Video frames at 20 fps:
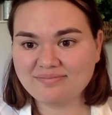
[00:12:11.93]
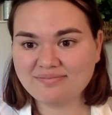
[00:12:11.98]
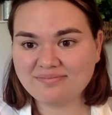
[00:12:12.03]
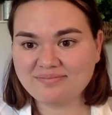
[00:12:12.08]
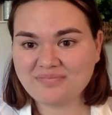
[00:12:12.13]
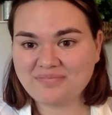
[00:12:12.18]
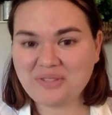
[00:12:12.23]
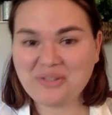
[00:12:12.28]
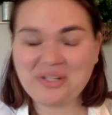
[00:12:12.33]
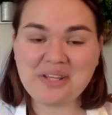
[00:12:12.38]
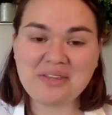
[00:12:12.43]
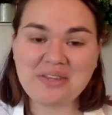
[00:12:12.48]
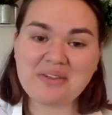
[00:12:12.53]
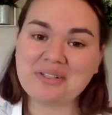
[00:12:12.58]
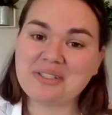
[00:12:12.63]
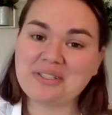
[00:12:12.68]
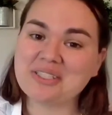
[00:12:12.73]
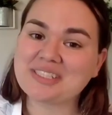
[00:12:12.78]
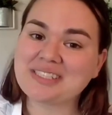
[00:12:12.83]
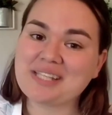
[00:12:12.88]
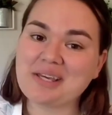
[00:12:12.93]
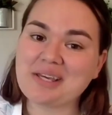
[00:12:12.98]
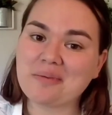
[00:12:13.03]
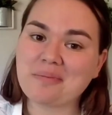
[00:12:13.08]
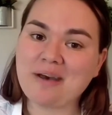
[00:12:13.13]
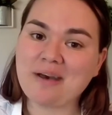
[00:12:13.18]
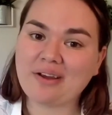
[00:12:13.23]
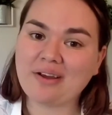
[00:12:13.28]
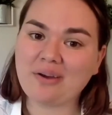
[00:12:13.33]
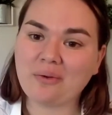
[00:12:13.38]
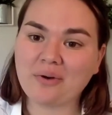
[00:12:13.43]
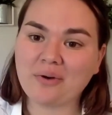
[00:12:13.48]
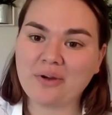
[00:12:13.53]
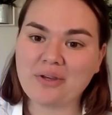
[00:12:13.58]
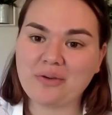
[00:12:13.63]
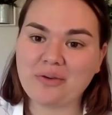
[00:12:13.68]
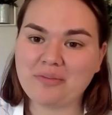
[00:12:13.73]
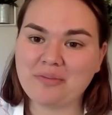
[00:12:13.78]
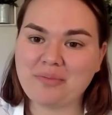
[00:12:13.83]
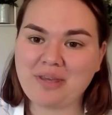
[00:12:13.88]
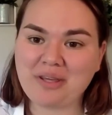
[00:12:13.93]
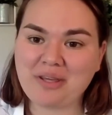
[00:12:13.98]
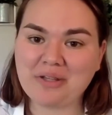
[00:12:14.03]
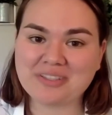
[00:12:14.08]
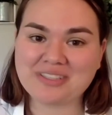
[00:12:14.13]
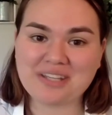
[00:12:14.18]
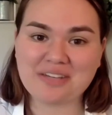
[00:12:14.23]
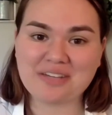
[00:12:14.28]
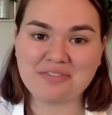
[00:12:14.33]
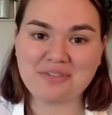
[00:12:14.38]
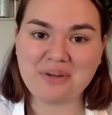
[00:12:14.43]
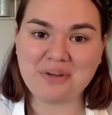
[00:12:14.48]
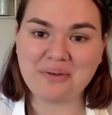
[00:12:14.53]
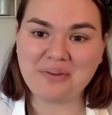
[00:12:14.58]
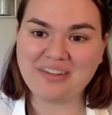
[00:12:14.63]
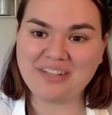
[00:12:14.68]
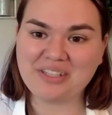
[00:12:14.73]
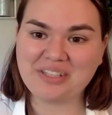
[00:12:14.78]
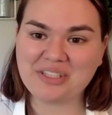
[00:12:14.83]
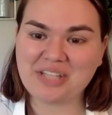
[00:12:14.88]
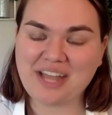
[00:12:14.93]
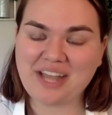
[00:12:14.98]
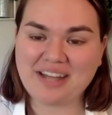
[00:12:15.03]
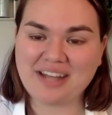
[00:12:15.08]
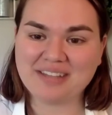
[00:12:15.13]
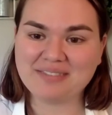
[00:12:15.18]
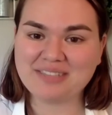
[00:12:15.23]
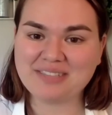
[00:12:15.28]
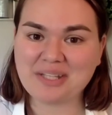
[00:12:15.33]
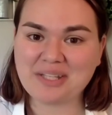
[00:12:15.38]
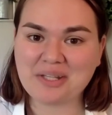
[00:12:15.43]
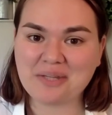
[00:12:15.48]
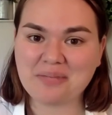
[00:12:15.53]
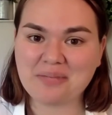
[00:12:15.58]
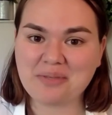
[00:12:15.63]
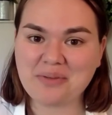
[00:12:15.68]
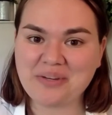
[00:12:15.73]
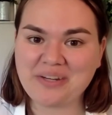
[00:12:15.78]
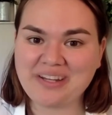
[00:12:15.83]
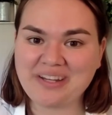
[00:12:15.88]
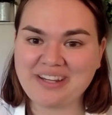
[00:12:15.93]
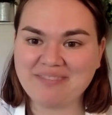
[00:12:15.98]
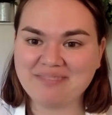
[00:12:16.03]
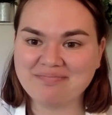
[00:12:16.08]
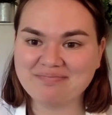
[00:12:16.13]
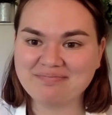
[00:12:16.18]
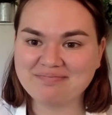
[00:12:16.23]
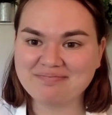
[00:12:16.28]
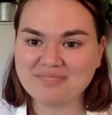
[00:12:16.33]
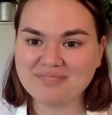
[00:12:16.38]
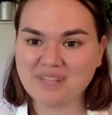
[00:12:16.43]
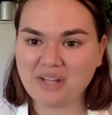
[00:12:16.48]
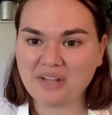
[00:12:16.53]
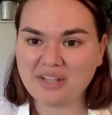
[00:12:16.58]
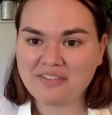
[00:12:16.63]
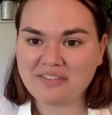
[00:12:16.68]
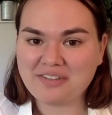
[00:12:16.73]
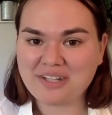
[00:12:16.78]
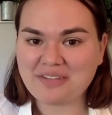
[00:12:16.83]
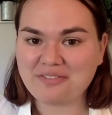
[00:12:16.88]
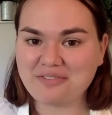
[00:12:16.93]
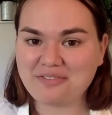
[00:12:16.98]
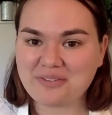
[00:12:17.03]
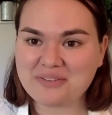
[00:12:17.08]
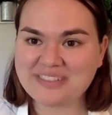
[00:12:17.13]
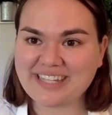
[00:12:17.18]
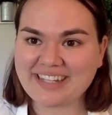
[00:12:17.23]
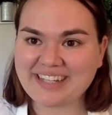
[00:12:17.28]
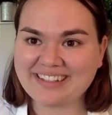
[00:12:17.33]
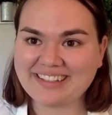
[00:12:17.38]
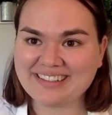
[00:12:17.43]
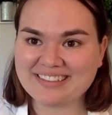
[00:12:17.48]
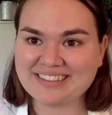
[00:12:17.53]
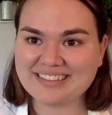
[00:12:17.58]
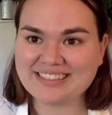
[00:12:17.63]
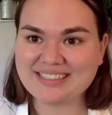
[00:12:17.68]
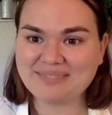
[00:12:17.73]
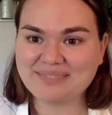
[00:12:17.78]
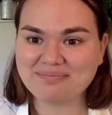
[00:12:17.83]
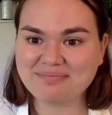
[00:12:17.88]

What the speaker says: You can either just think about it or you can make yourself known in the chat to the community. I'll give it a few seconds.